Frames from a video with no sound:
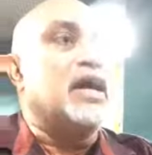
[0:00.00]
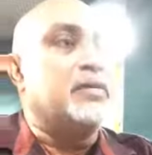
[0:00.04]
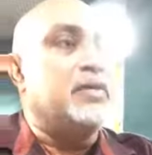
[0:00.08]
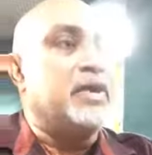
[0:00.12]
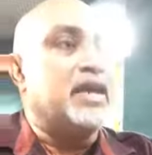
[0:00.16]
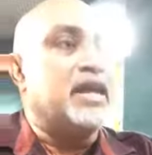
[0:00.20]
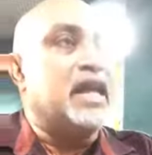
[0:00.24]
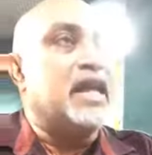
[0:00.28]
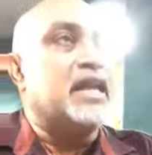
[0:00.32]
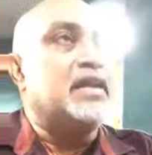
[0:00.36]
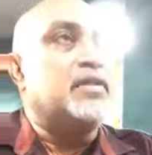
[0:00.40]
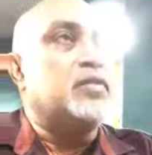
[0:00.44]
we
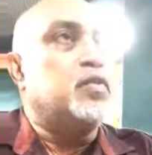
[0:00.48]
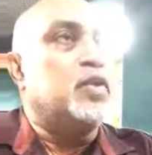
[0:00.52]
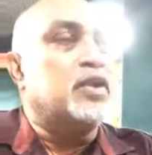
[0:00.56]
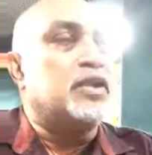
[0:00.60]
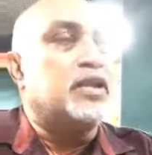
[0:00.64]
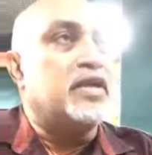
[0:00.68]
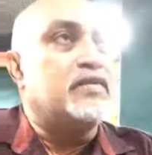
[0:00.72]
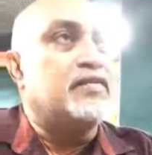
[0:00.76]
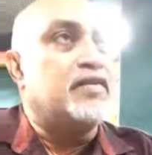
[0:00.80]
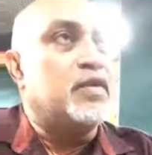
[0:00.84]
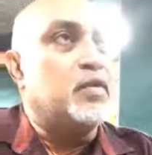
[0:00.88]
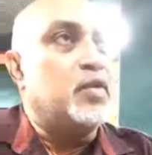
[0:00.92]
get
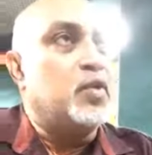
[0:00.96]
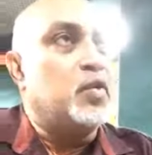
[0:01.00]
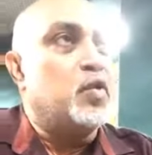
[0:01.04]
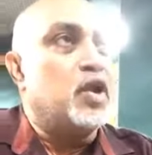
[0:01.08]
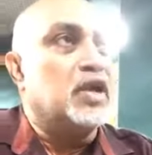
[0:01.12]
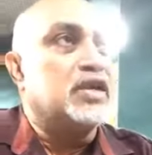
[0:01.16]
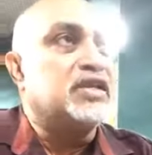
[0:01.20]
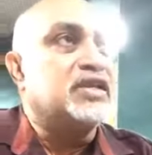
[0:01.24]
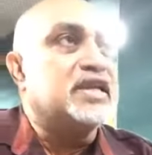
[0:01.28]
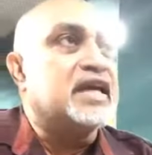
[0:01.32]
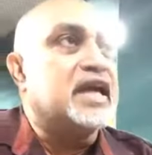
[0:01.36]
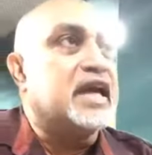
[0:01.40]
whatever we want
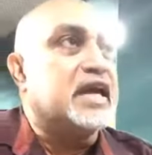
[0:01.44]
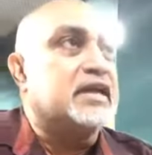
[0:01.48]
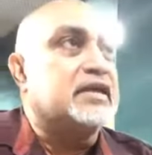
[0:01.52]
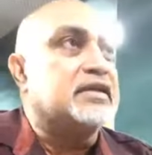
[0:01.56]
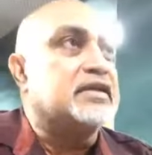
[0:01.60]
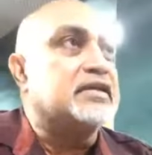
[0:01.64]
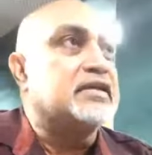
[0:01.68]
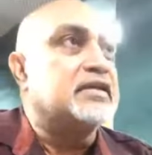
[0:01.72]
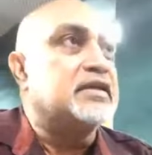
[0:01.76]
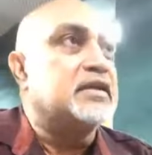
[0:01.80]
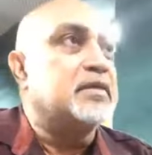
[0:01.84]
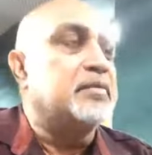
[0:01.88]
to get,
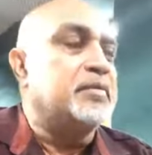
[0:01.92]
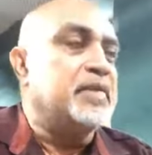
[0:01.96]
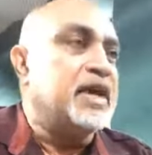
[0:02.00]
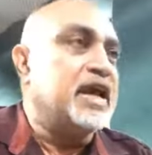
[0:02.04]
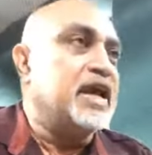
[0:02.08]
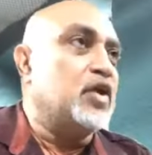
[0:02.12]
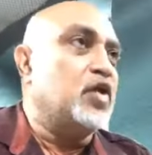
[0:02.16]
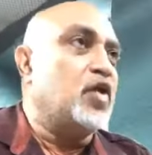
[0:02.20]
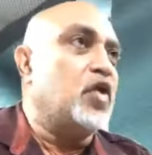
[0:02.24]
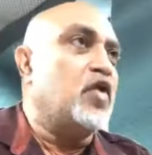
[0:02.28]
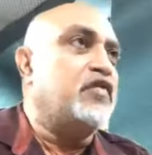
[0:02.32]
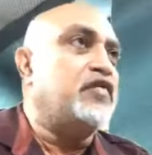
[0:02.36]
male
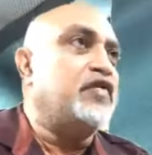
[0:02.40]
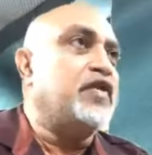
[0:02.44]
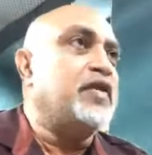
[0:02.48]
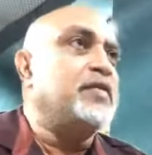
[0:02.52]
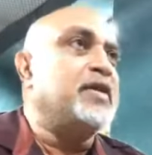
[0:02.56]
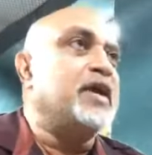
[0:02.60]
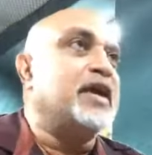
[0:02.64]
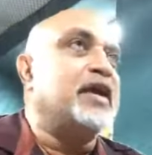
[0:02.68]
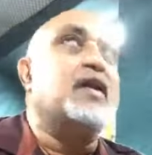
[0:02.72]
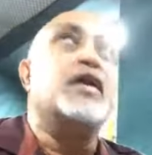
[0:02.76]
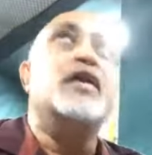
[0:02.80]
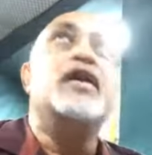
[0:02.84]
or
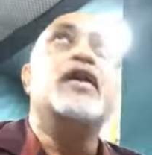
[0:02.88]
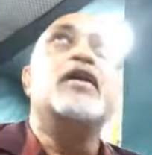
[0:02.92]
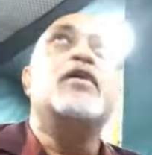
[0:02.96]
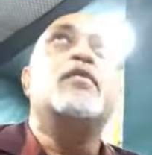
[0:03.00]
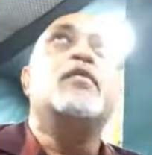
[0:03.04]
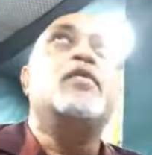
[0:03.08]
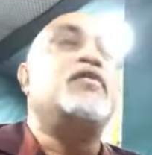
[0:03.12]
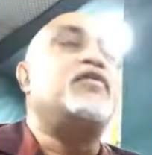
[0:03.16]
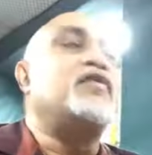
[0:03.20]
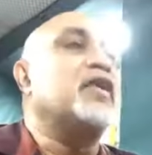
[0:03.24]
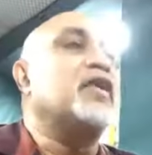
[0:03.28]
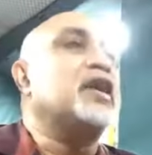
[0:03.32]
female, we
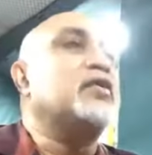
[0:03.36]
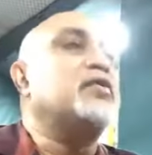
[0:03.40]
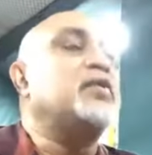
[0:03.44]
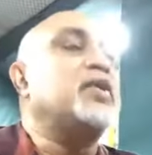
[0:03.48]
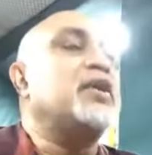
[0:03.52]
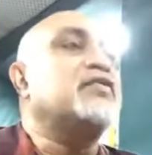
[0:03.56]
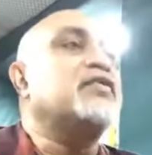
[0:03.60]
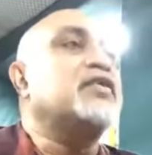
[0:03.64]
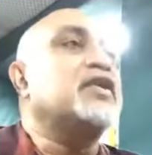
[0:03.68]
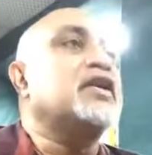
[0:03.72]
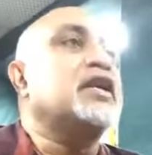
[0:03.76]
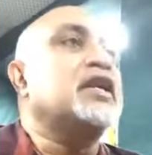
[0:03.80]
forget we
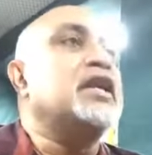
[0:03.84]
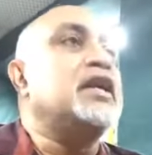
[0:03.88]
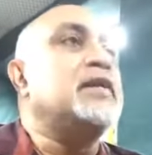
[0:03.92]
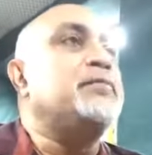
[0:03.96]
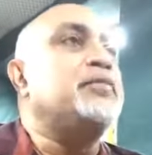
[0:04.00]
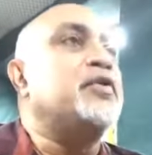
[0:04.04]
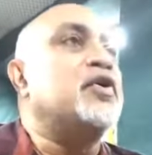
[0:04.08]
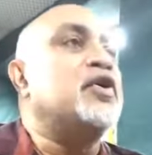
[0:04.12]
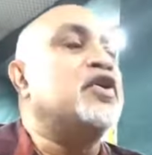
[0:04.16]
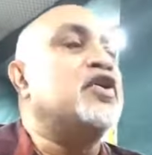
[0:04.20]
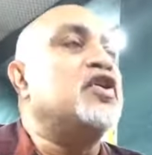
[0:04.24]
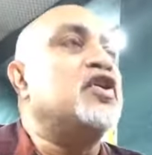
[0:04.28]
have to keep
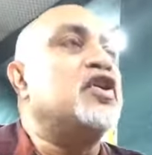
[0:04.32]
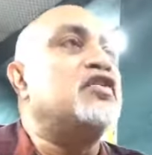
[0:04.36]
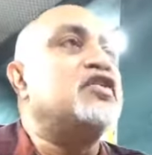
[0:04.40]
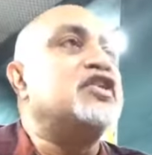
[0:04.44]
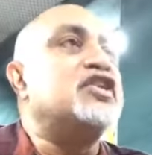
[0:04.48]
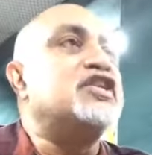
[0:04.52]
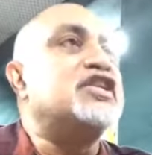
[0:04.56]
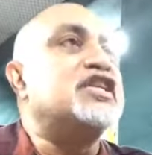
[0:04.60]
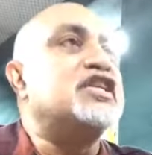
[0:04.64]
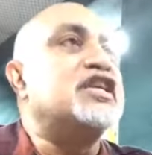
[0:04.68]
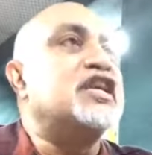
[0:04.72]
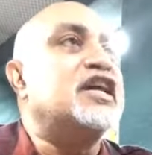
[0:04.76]
on
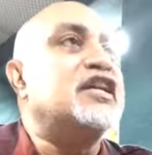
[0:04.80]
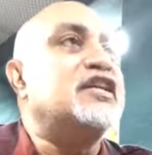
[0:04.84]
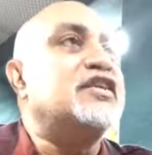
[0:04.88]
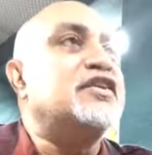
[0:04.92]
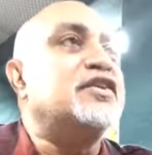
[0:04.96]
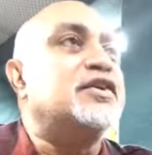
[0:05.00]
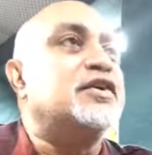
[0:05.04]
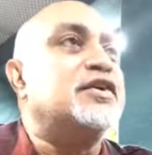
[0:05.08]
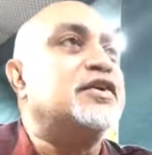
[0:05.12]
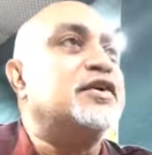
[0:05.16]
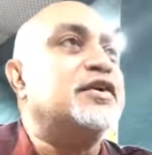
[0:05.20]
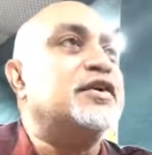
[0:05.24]
nourishing that, you
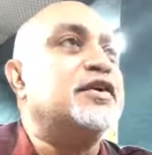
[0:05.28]
know.